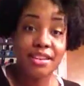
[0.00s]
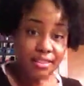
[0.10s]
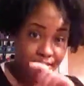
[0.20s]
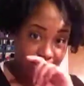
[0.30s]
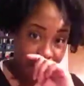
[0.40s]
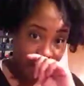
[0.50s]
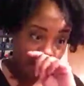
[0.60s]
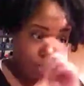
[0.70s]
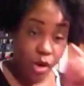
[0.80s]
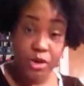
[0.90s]
This is
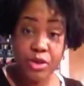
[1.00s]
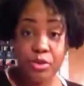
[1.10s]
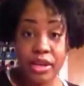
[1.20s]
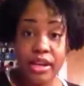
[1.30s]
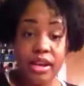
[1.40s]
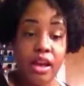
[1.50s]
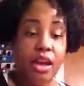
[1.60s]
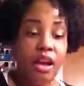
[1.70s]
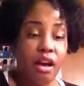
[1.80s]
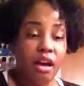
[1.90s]
part 3
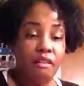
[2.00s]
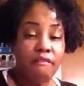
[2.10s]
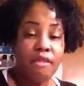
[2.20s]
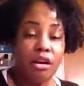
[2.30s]
of